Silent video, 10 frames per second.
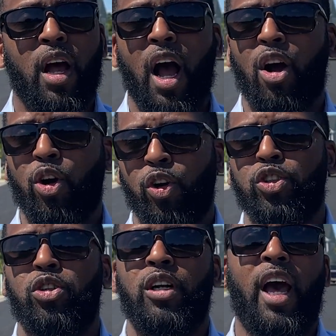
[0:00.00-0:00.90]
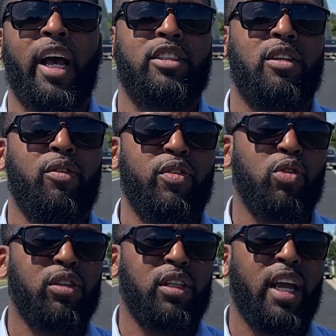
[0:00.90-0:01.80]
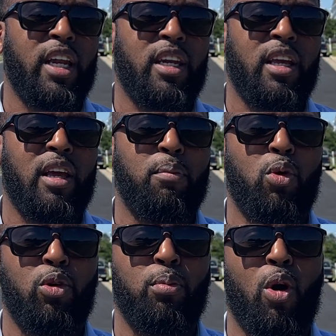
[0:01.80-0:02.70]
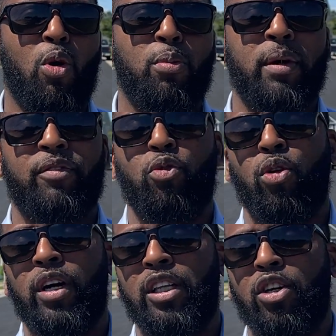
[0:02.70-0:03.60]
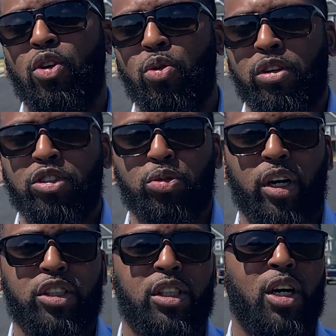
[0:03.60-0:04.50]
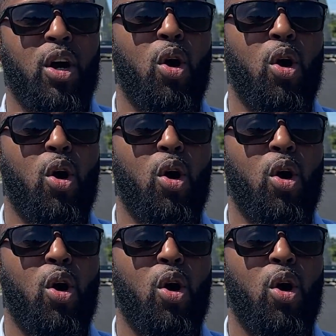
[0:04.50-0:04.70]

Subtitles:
I urge you to actually, if you're in a moment for either new construction